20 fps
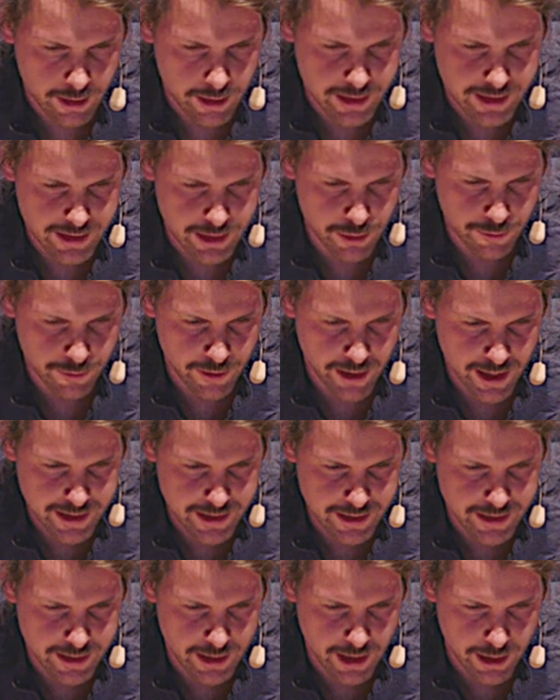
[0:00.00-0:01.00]
it's so
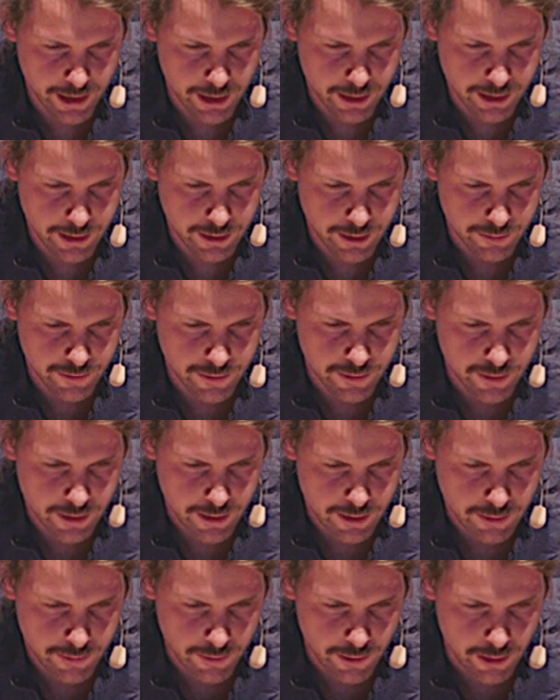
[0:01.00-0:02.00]
fast that I cannot even
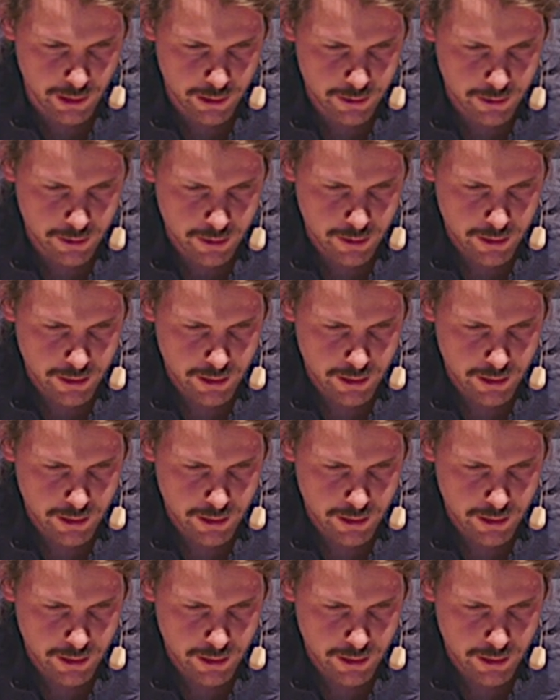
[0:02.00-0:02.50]
follow.